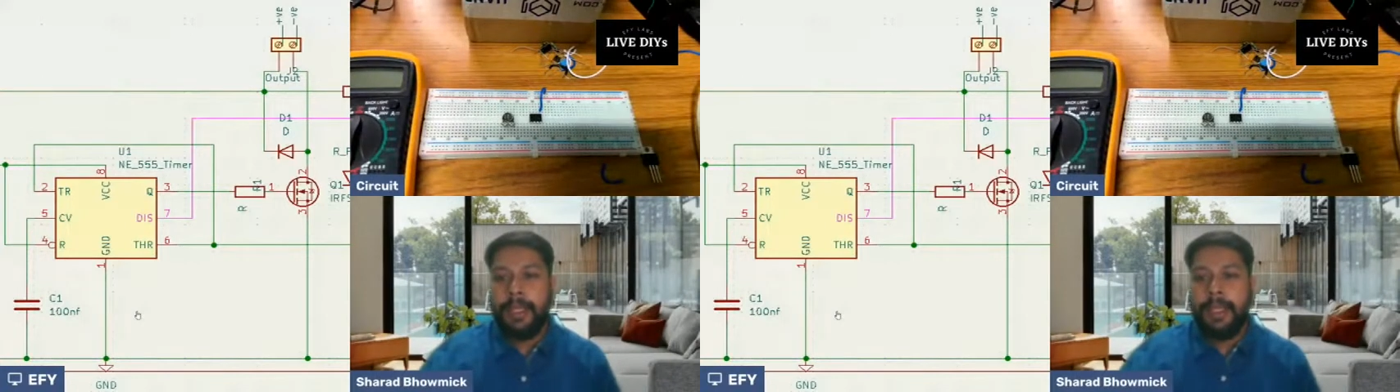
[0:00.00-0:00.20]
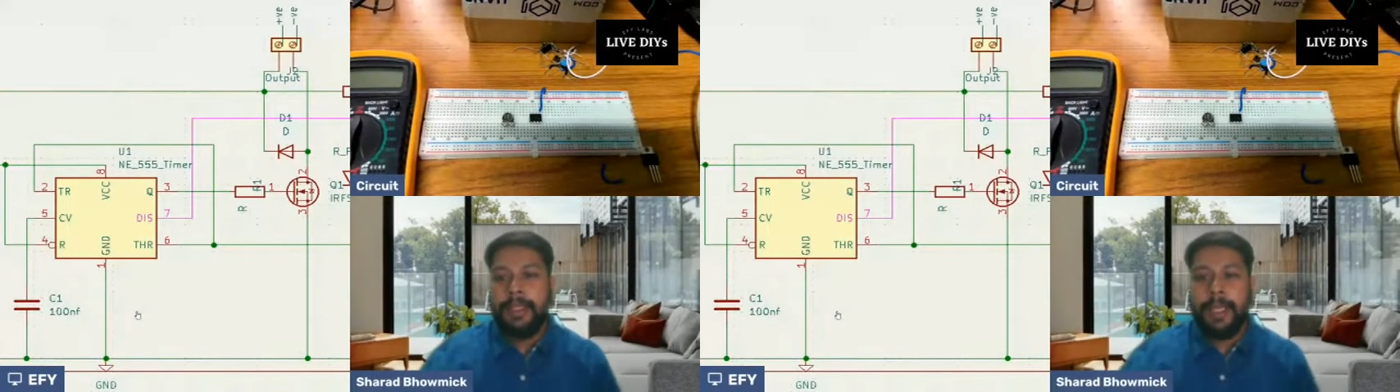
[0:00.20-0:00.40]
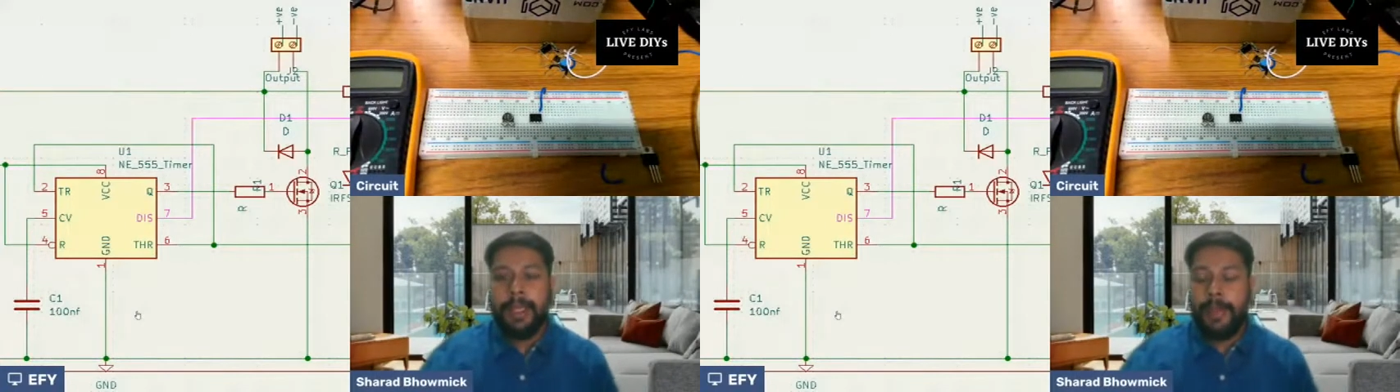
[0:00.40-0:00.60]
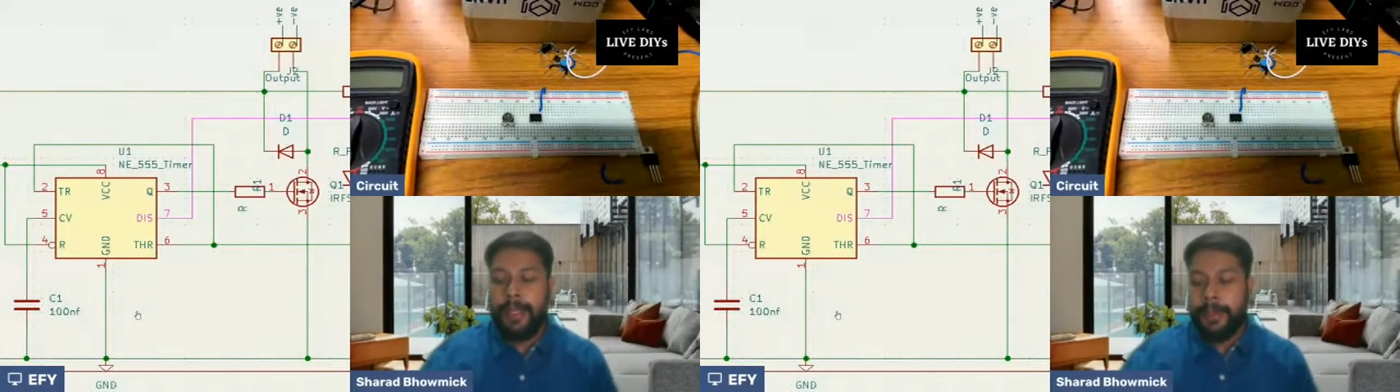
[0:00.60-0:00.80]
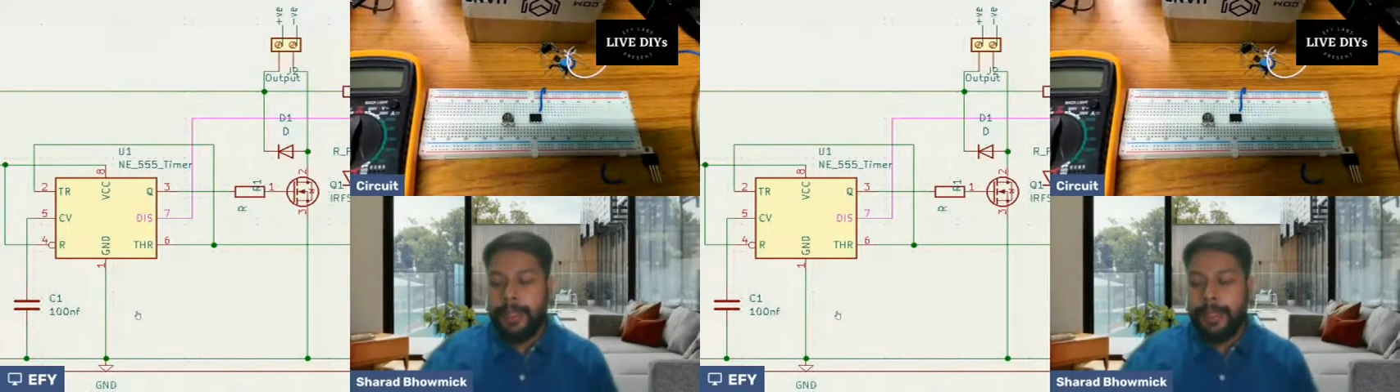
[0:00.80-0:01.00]
Second pin
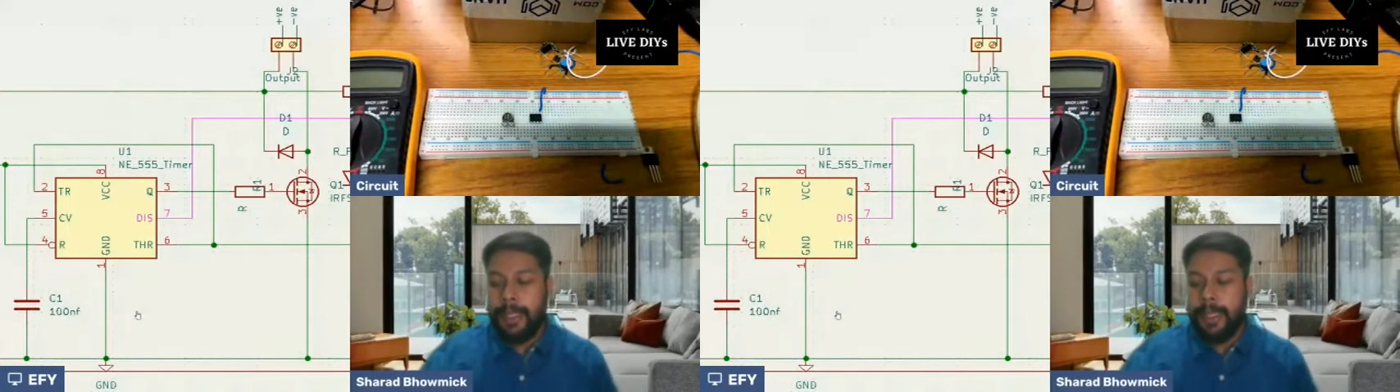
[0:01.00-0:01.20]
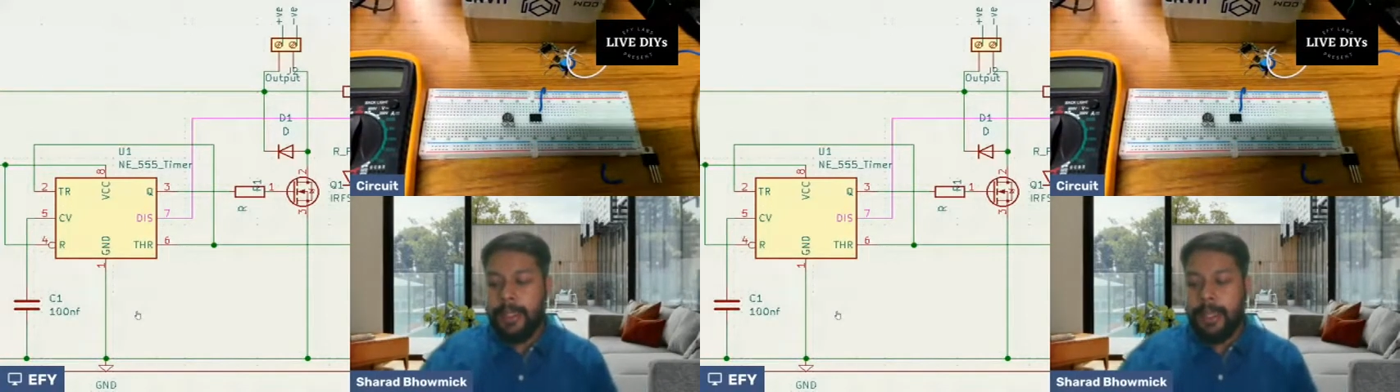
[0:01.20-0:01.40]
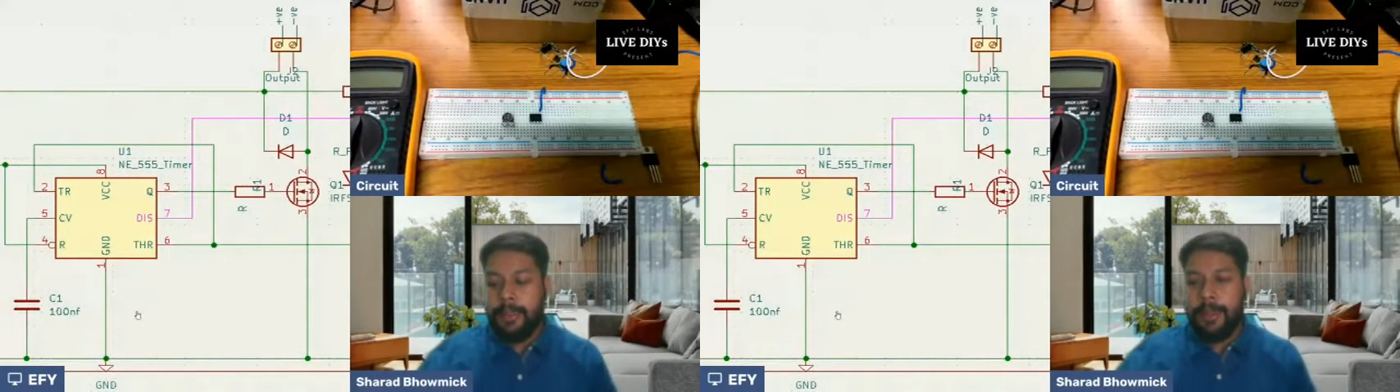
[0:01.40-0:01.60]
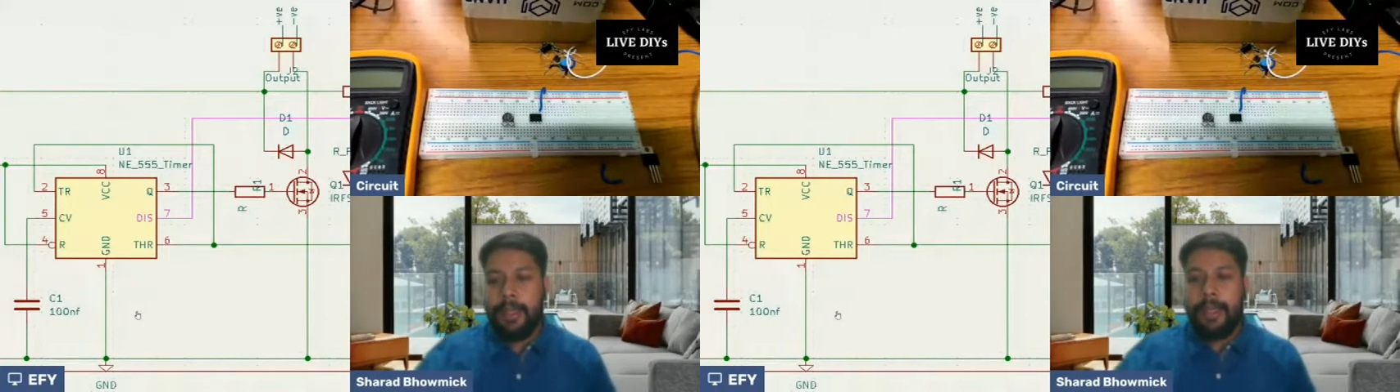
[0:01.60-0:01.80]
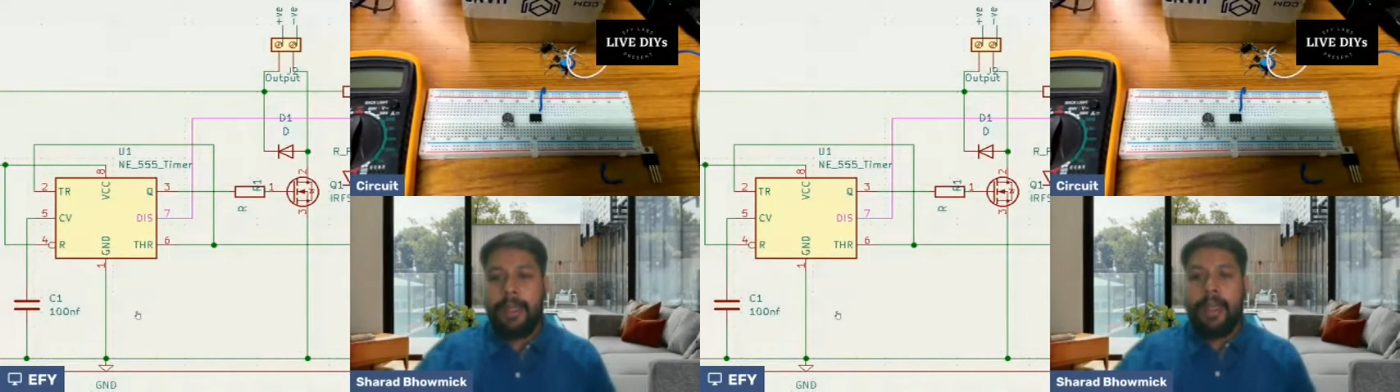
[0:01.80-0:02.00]
is basically a trigger
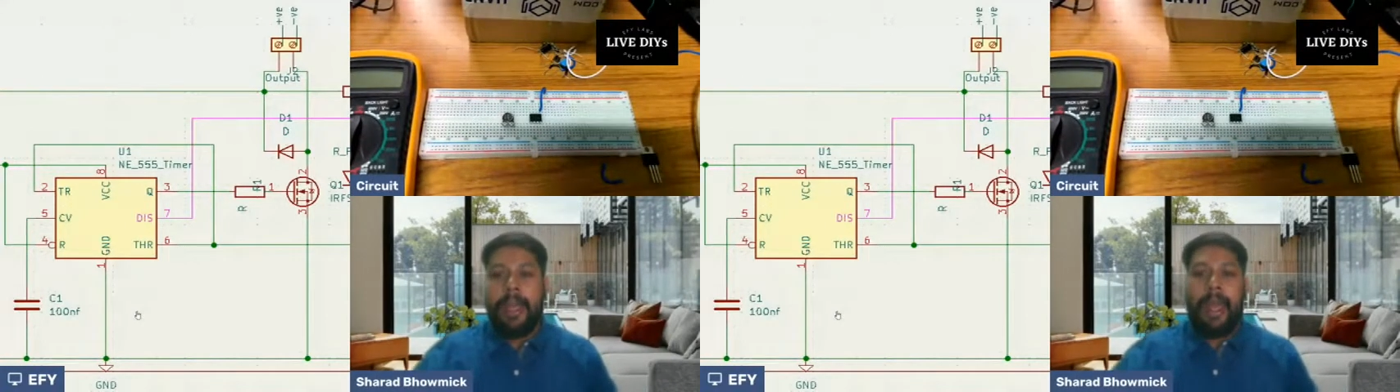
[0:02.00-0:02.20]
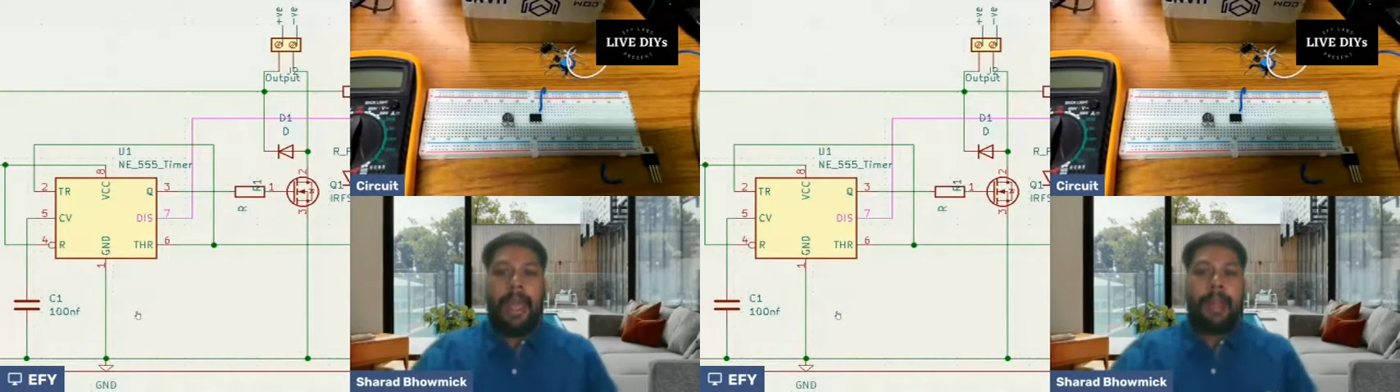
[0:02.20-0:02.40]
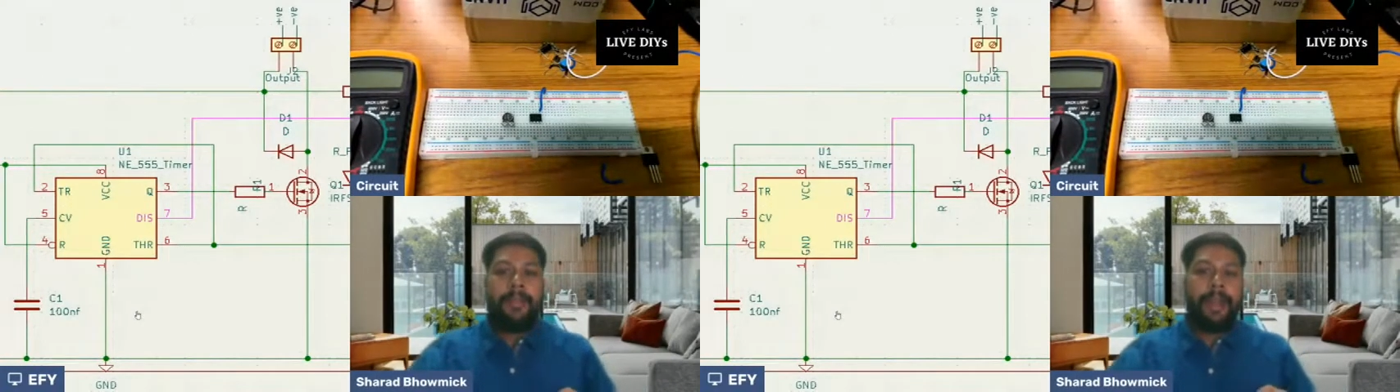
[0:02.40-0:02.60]
pin, and